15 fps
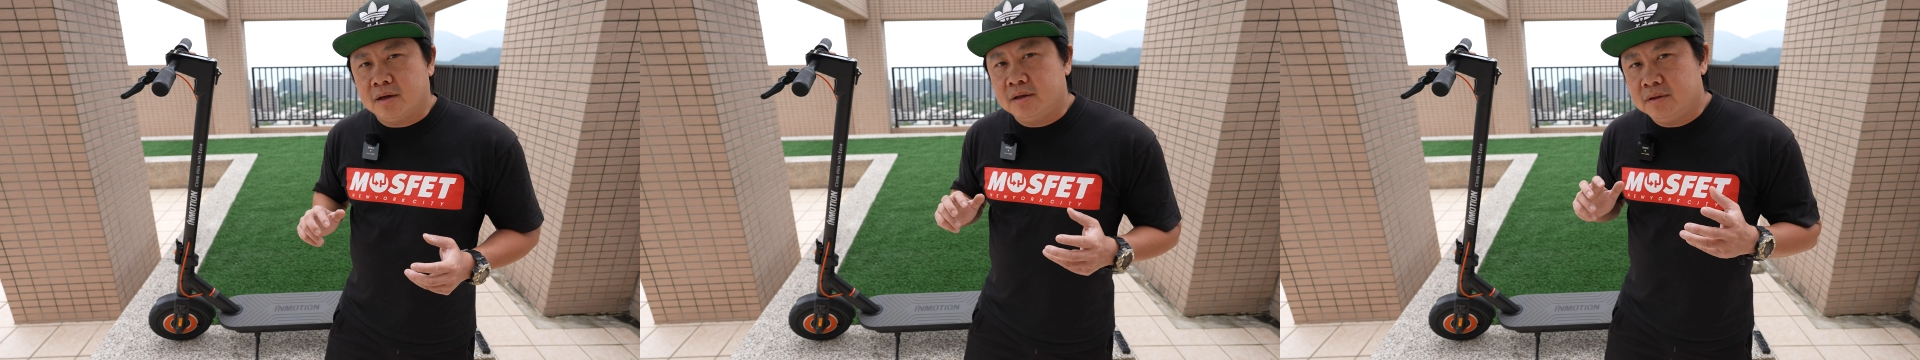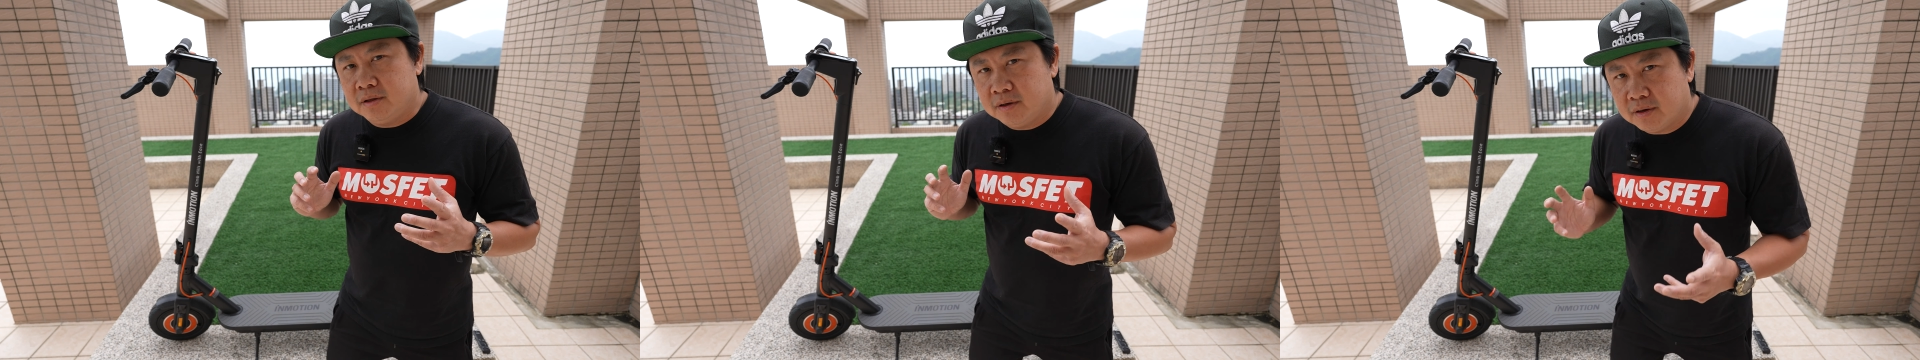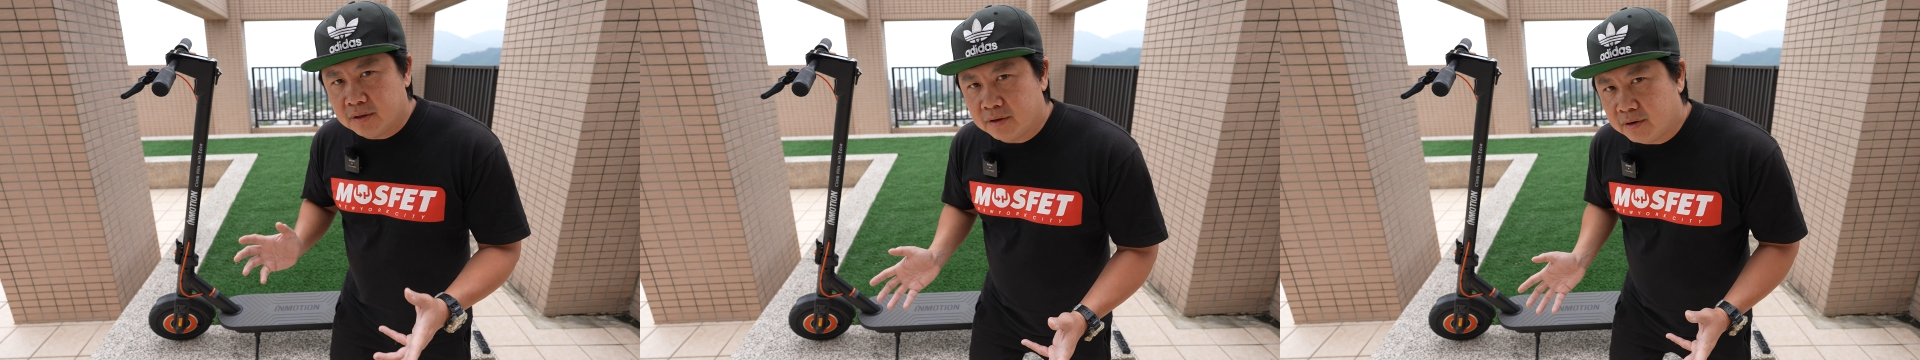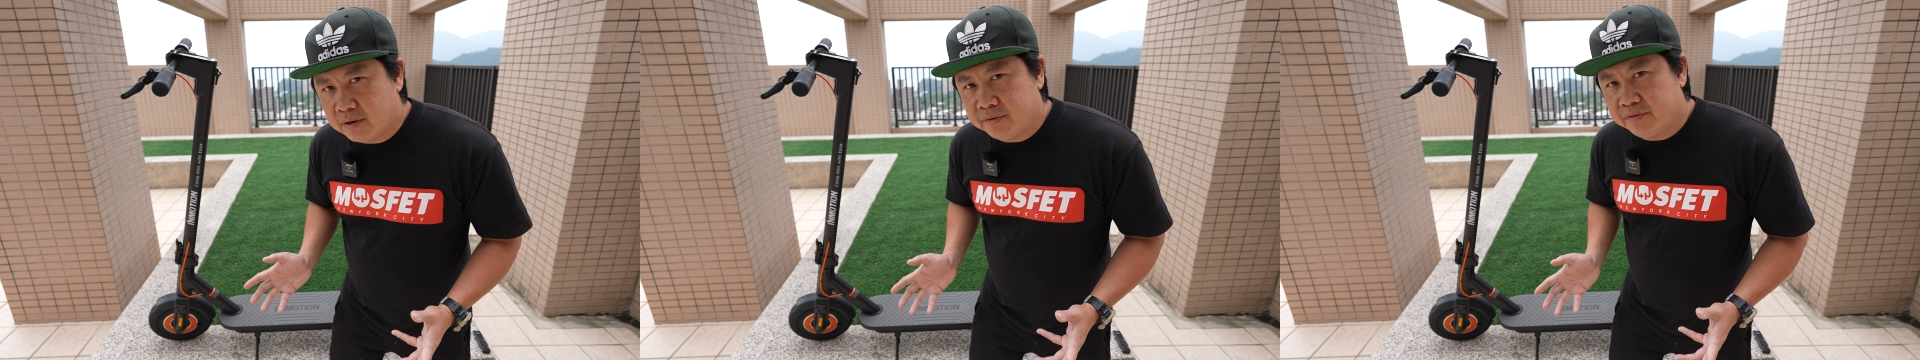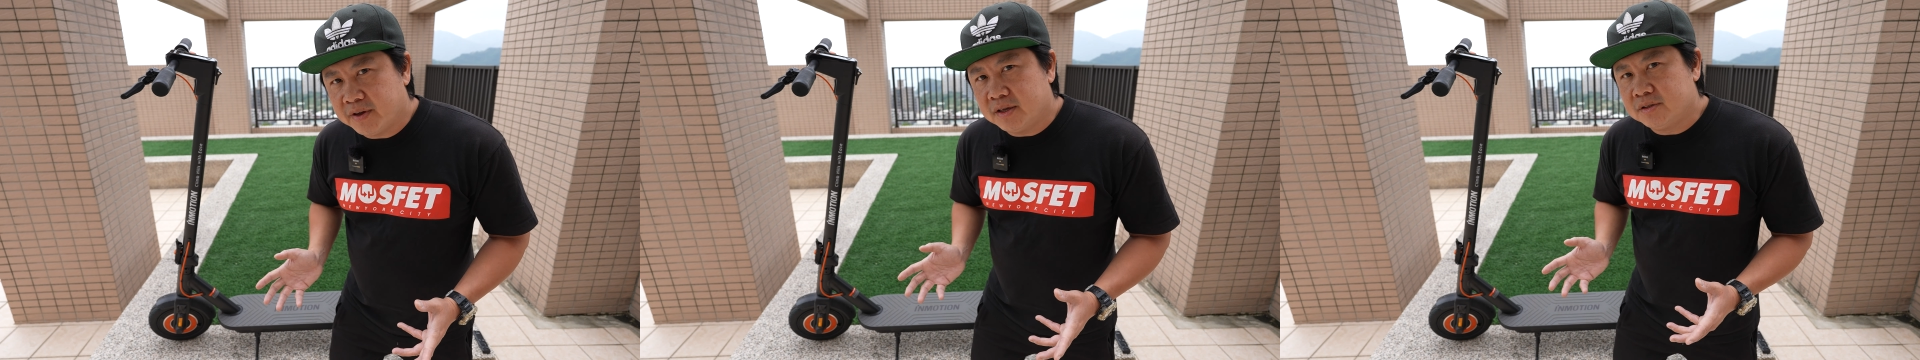And the other
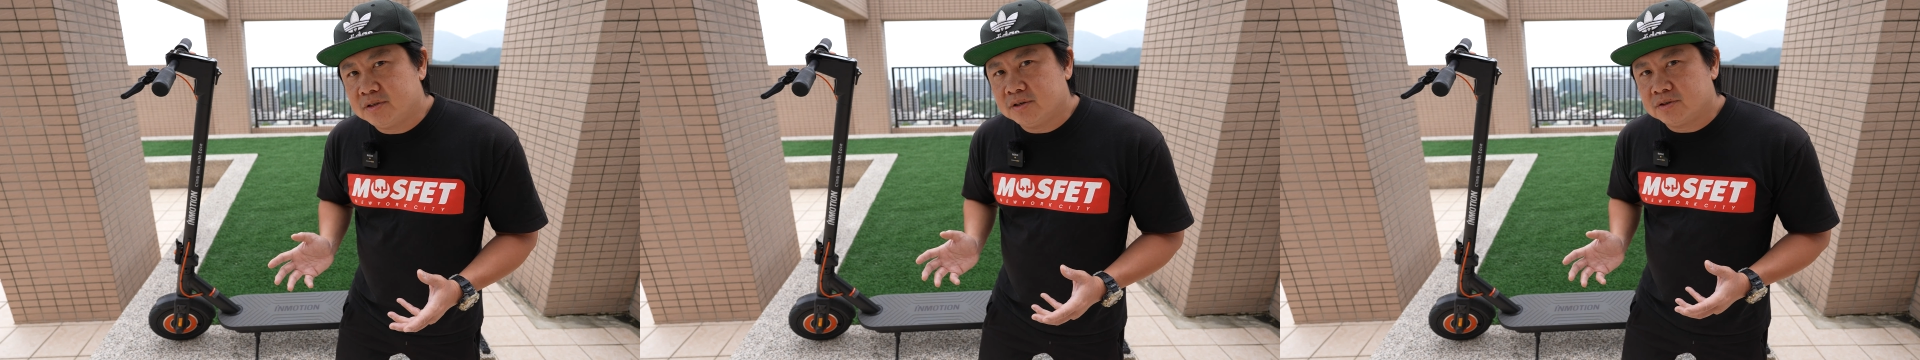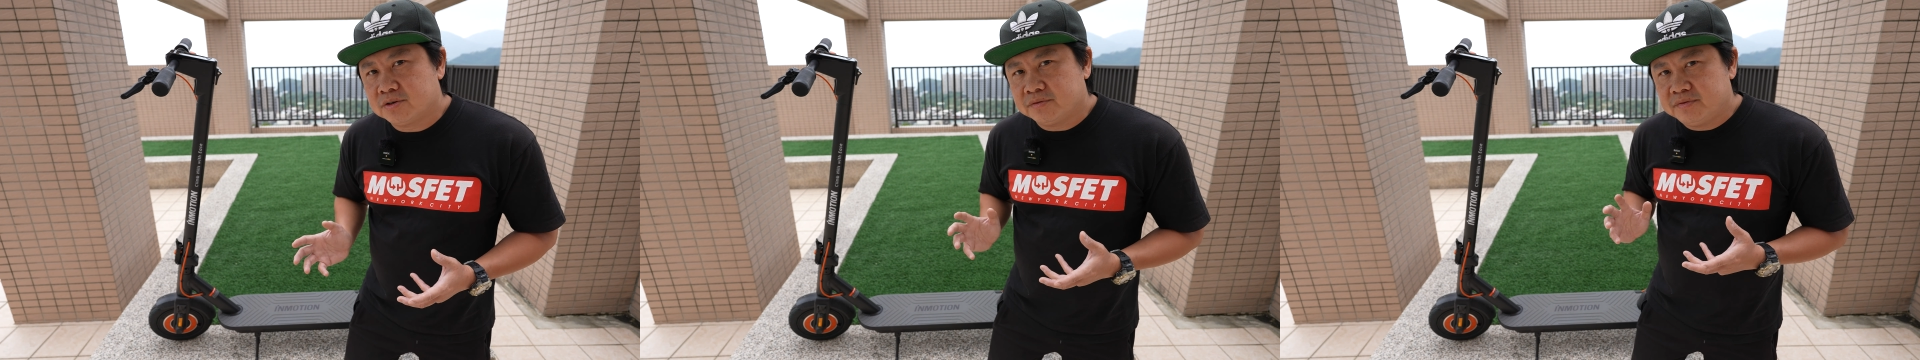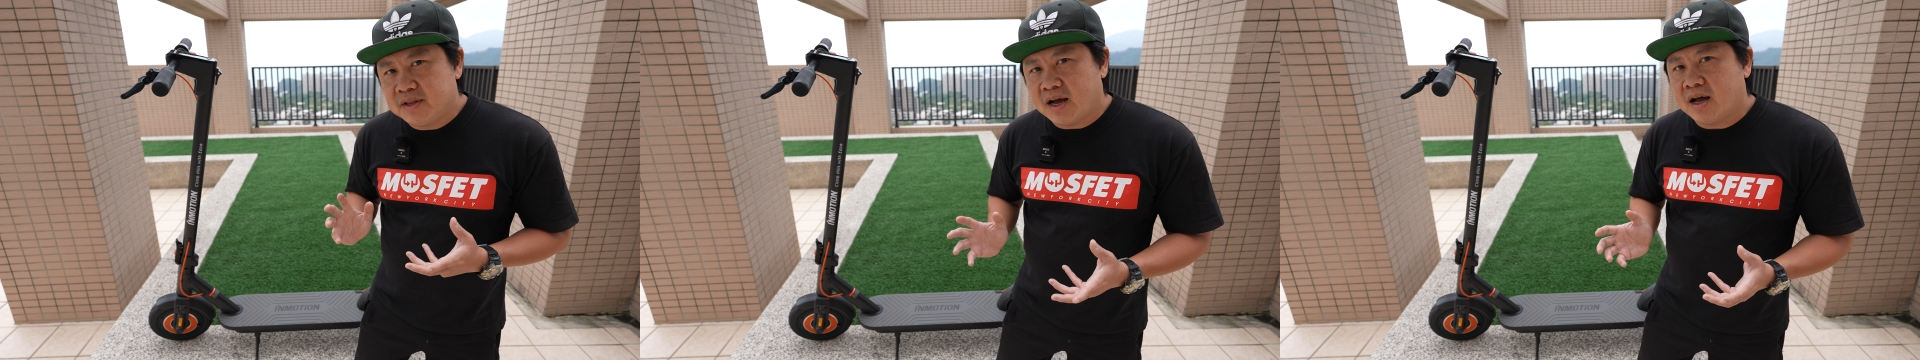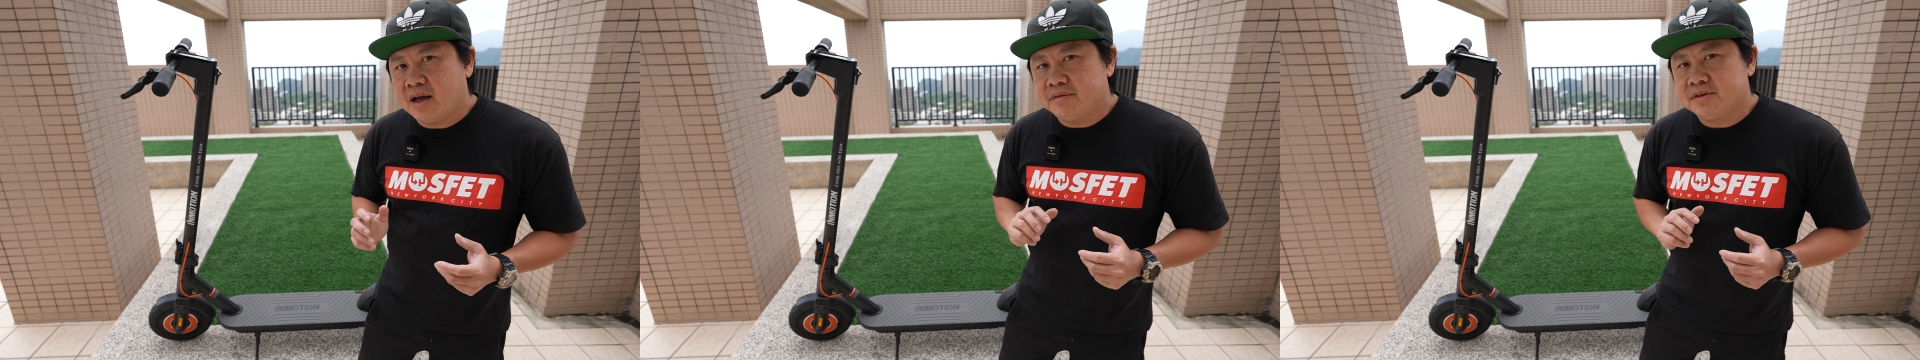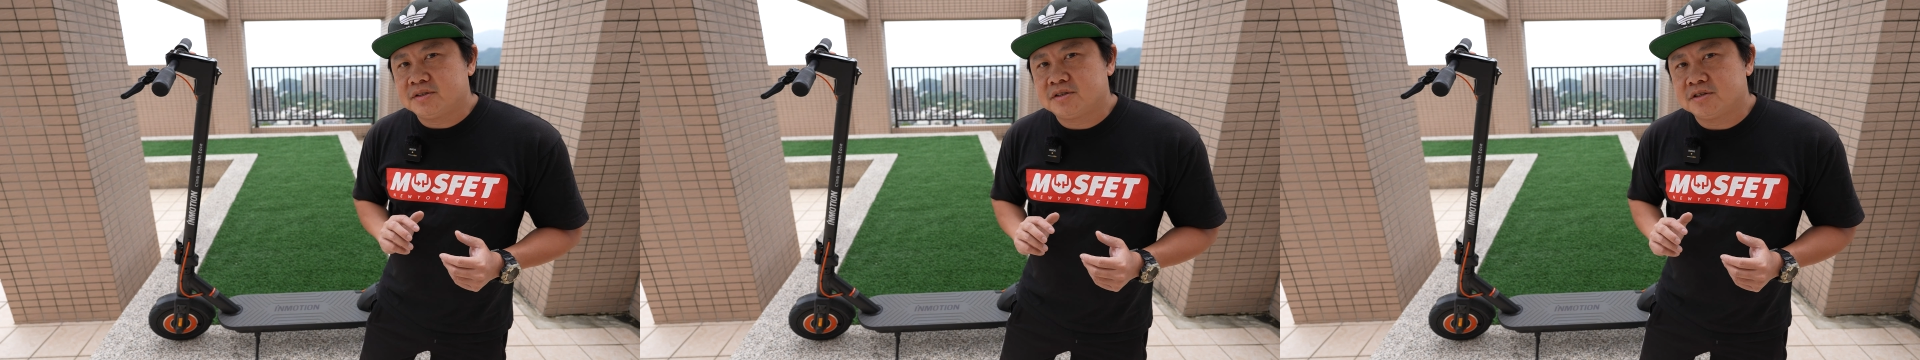advantage of not
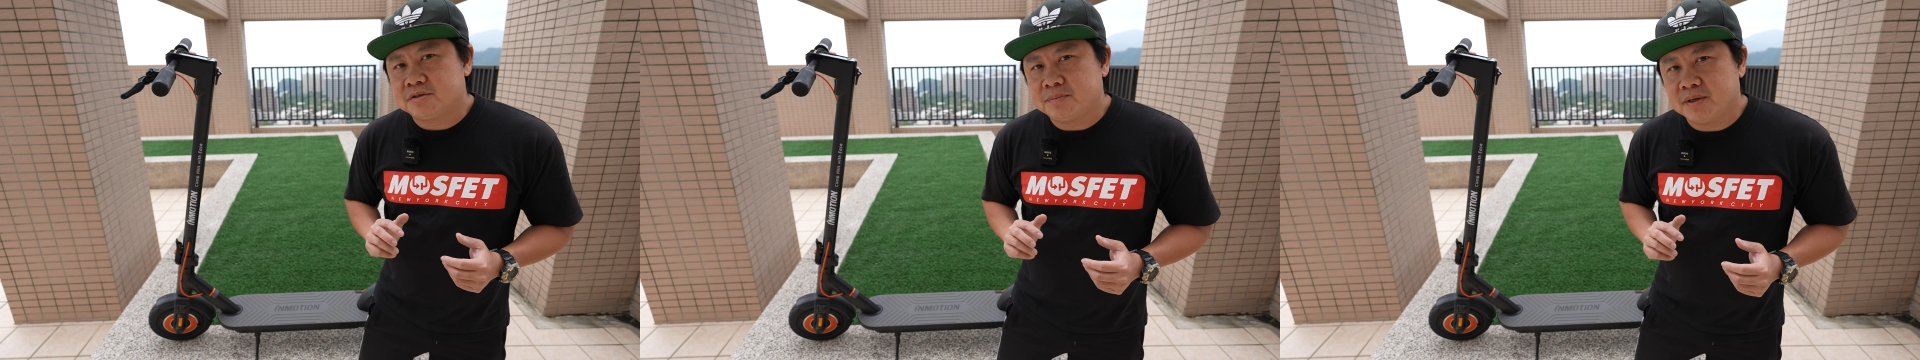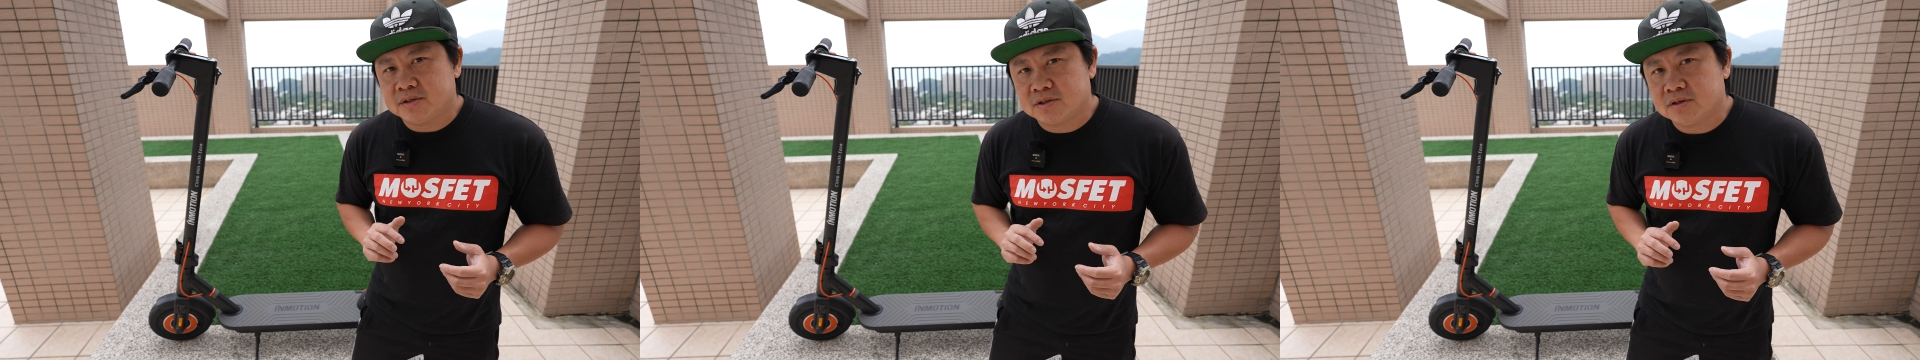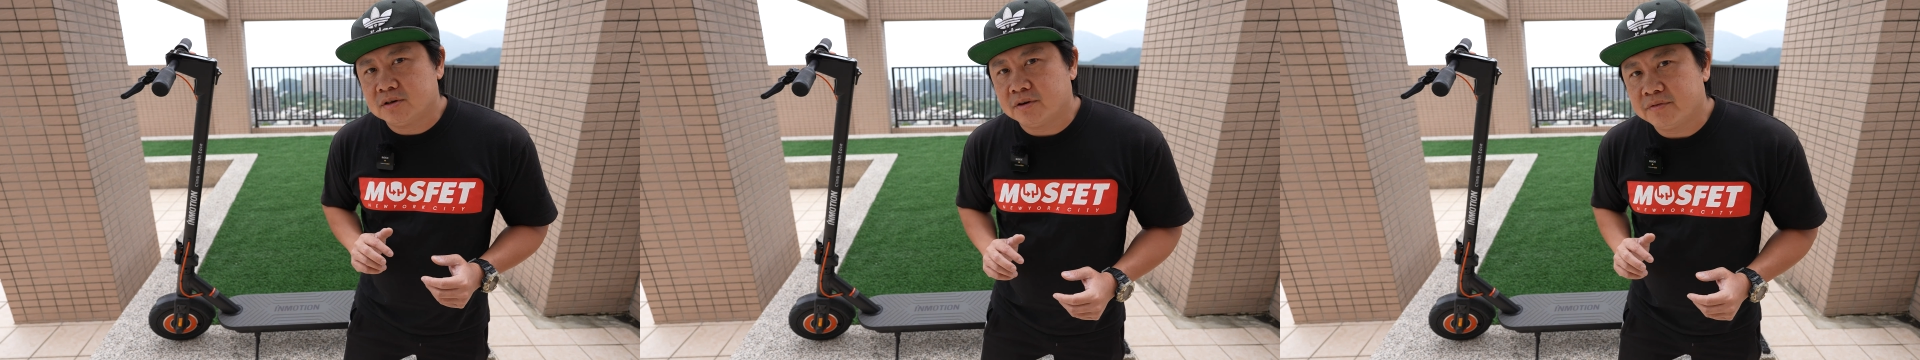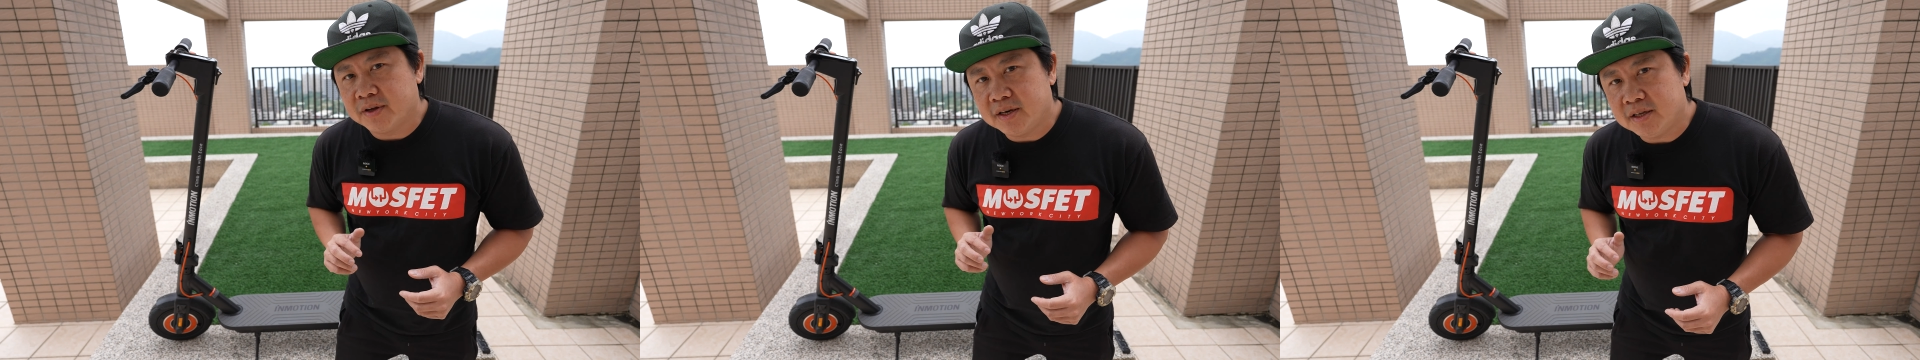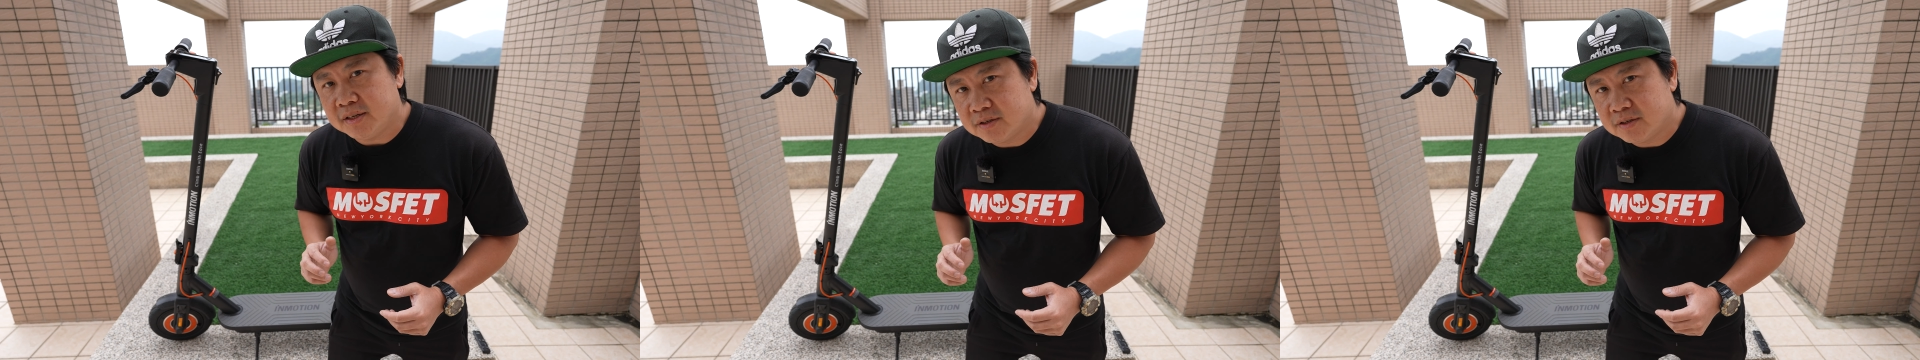having suspension of any